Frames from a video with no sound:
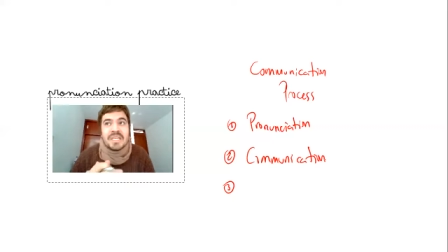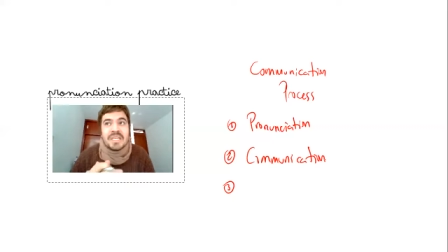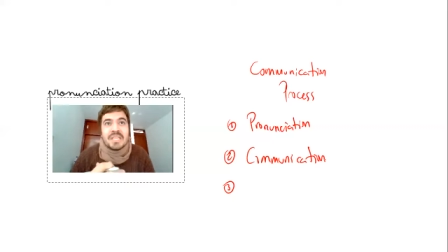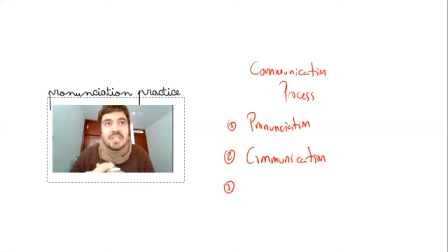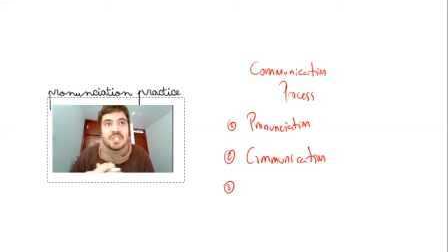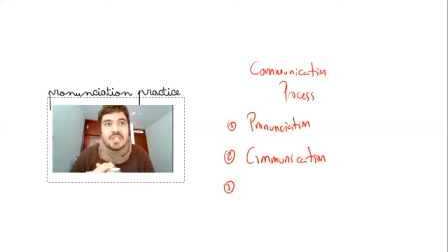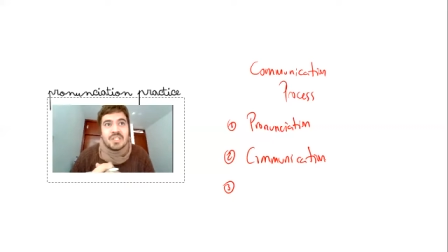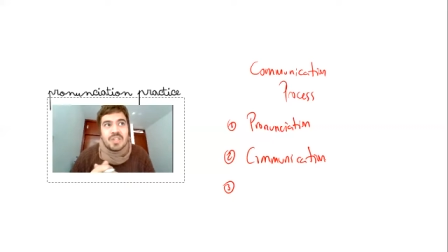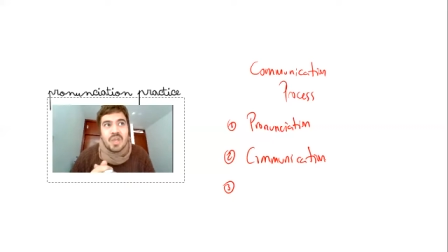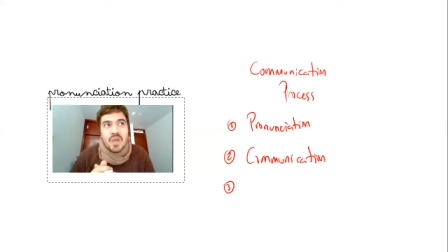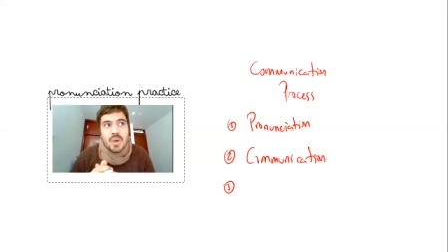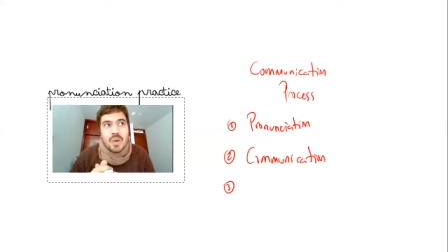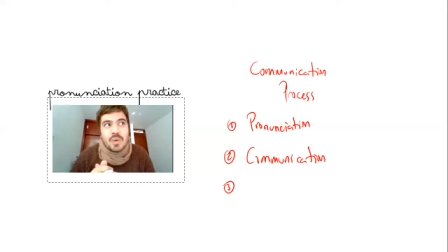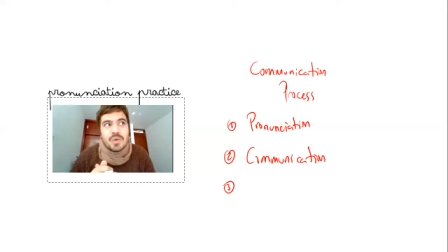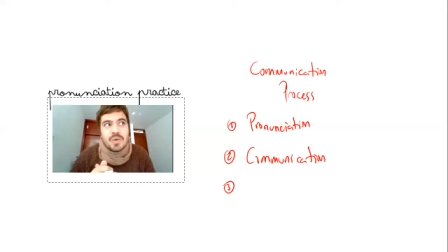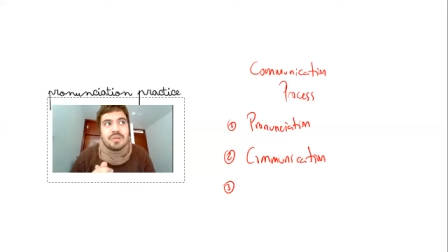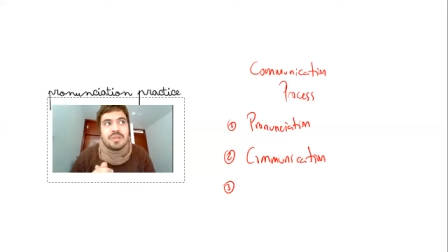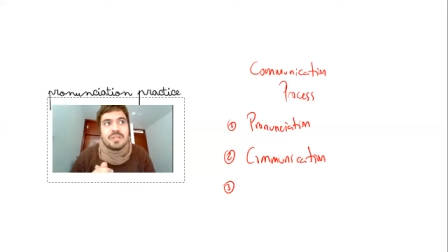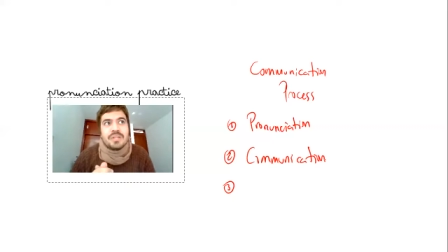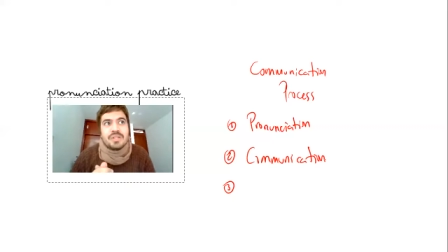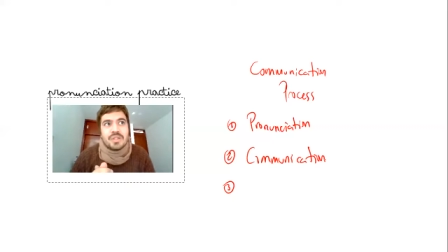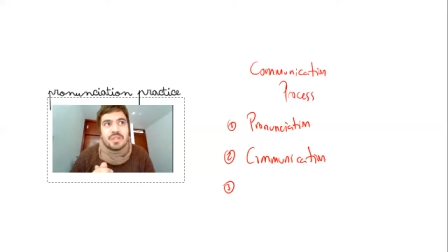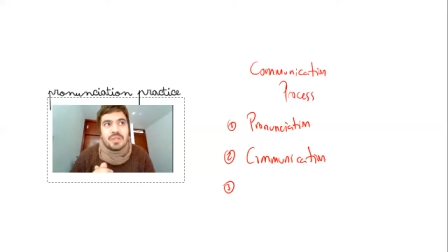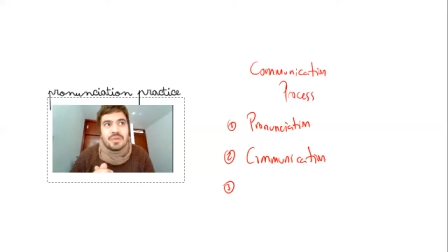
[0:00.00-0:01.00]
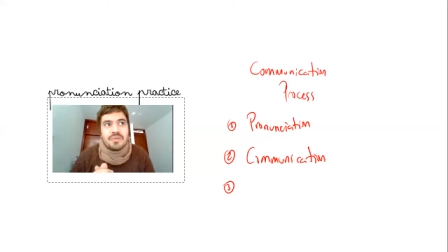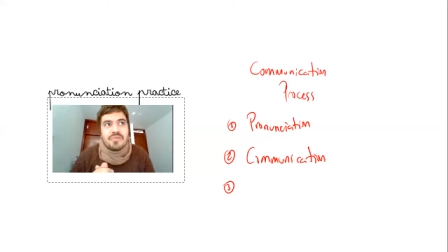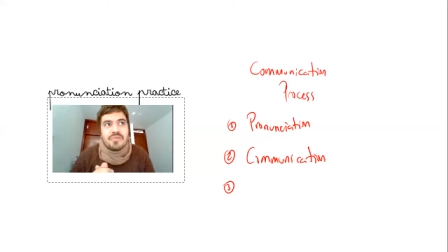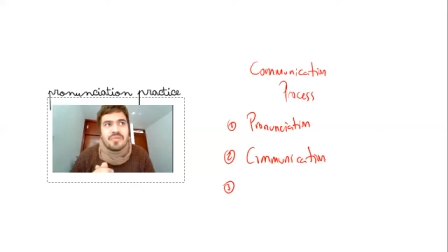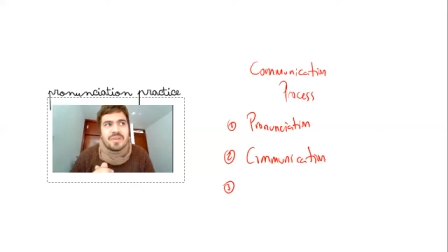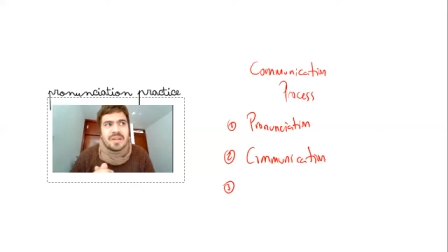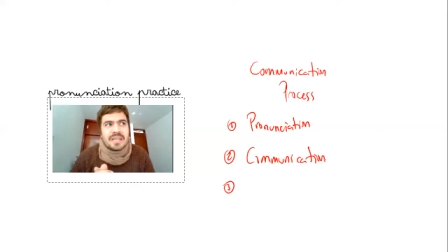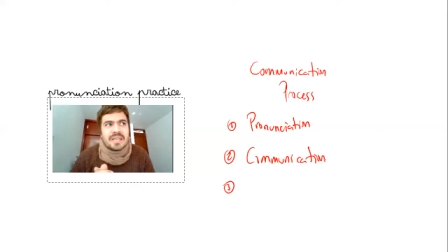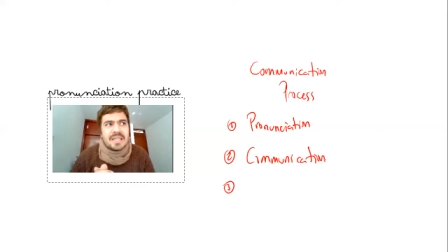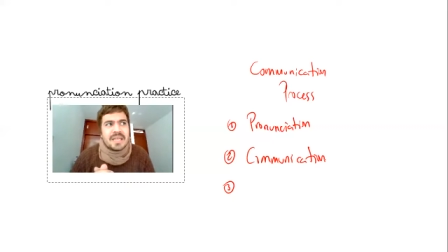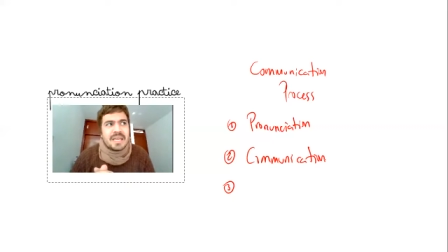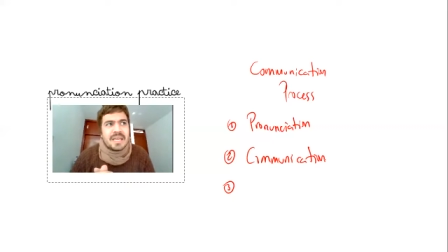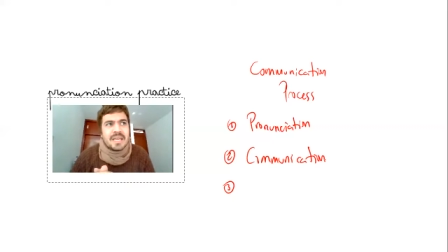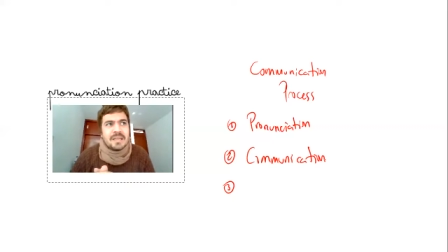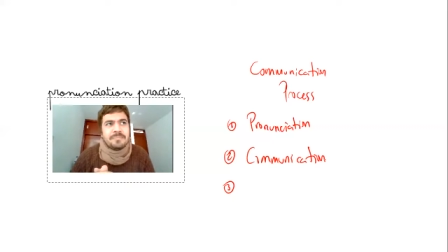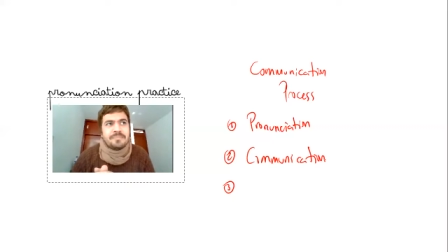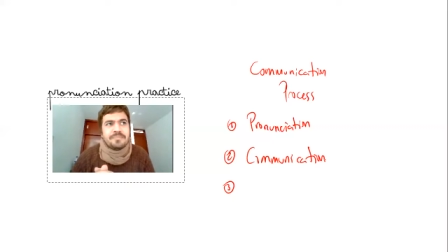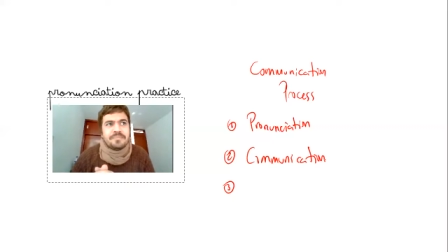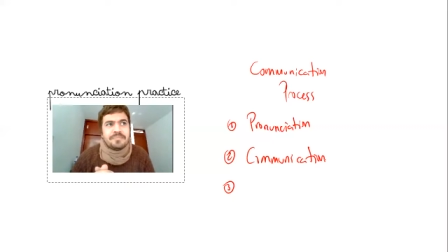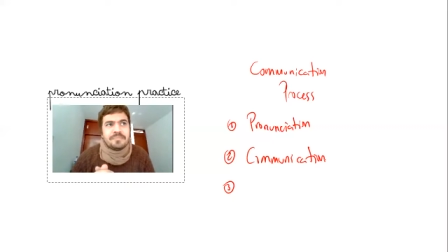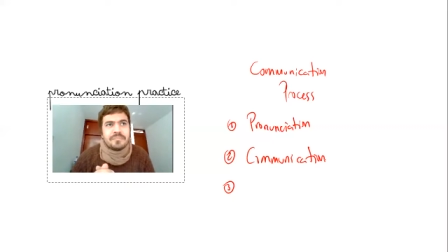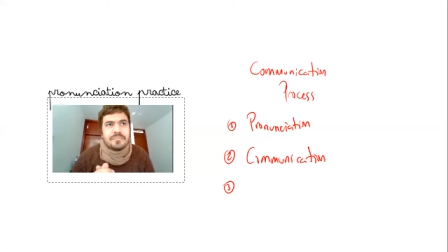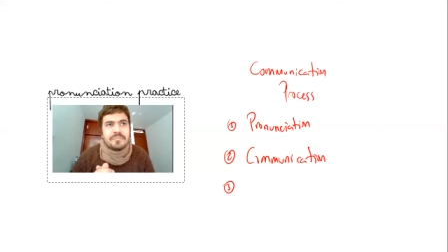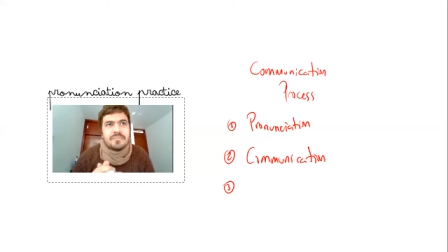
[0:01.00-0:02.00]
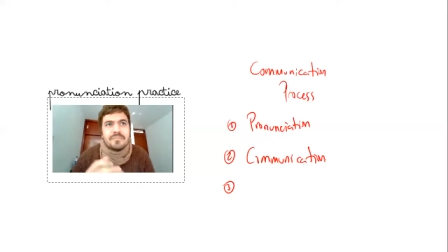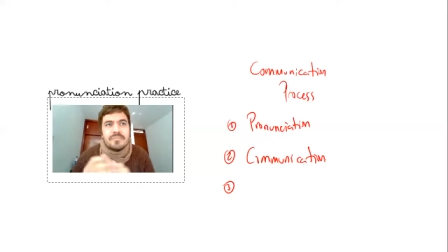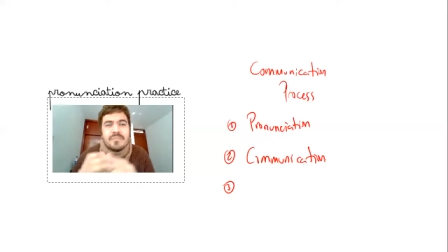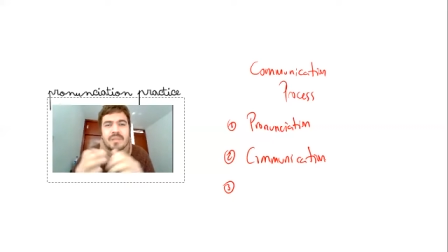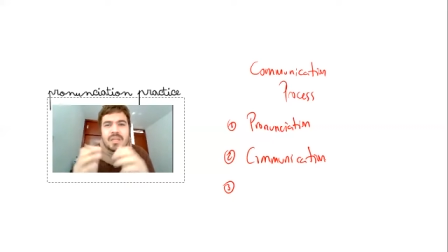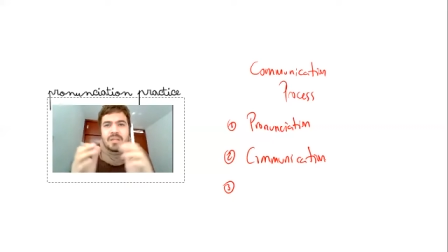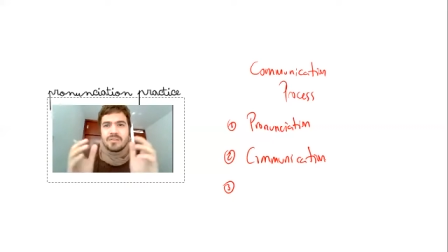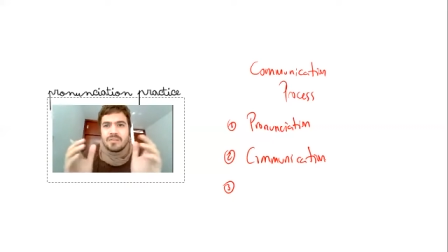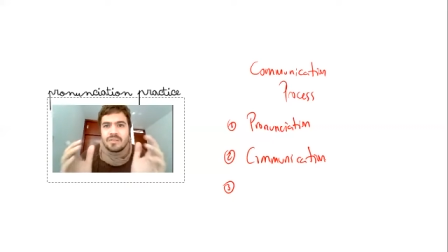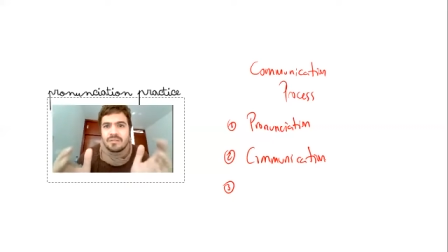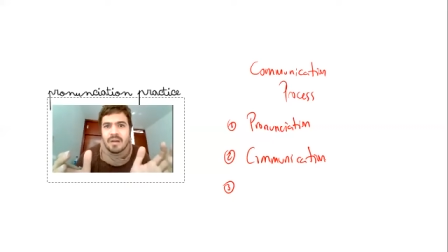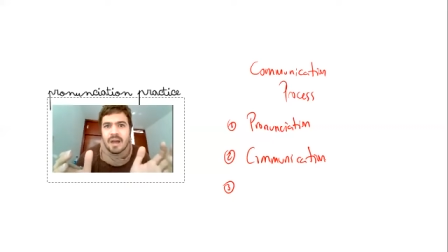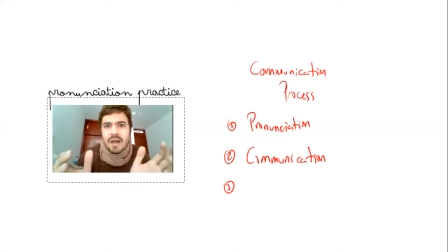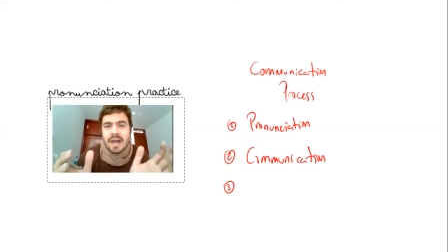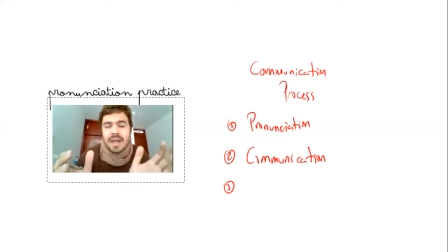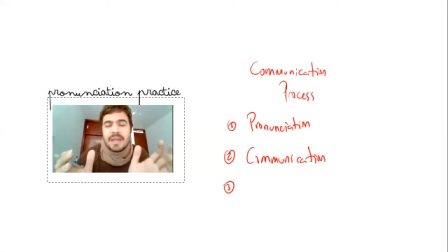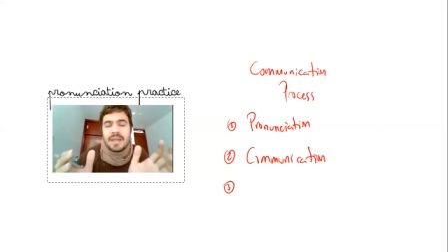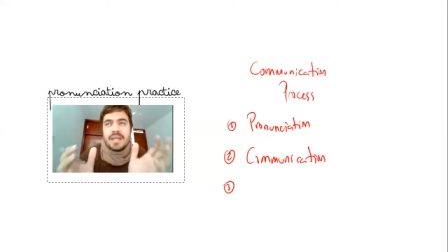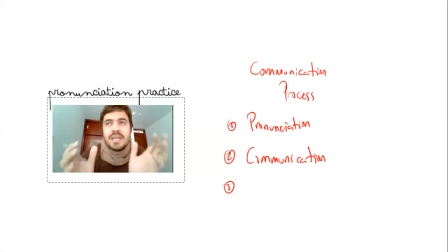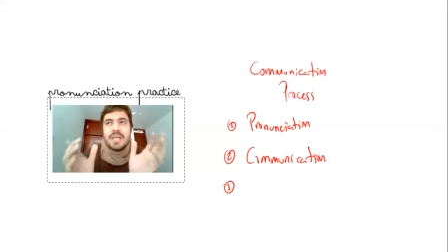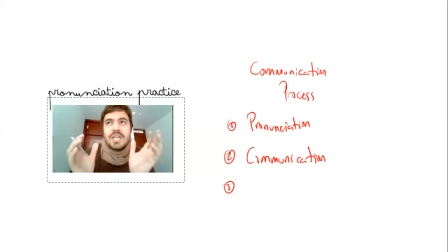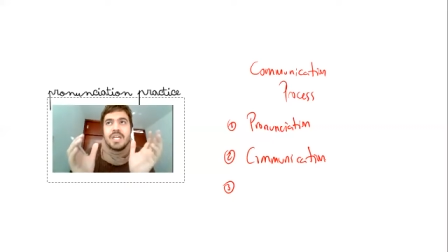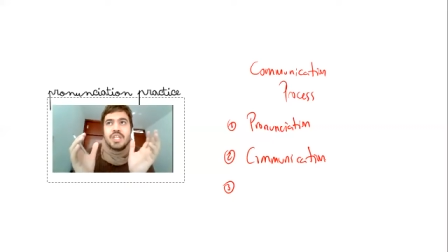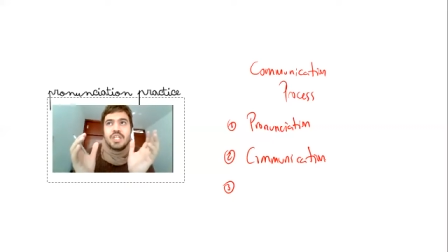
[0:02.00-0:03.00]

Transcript: So you need to really try